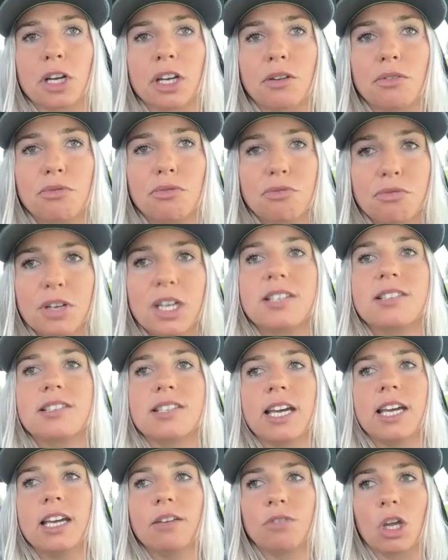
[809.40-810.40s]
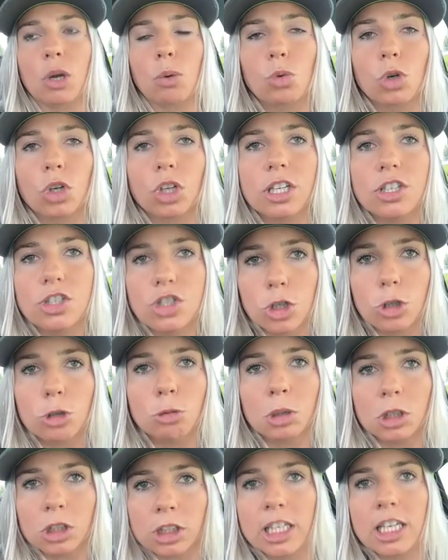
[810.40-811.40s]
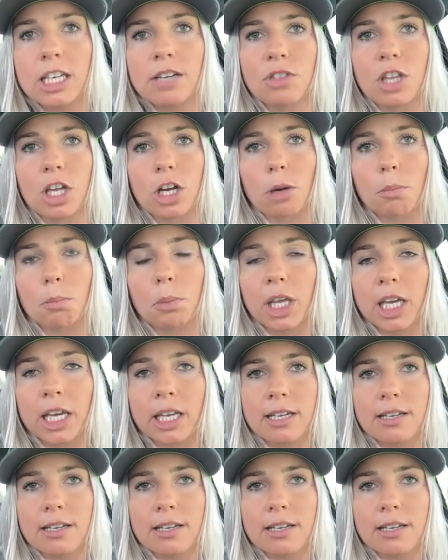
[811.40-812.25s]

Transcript: going to fix it, if they really do believe that our planet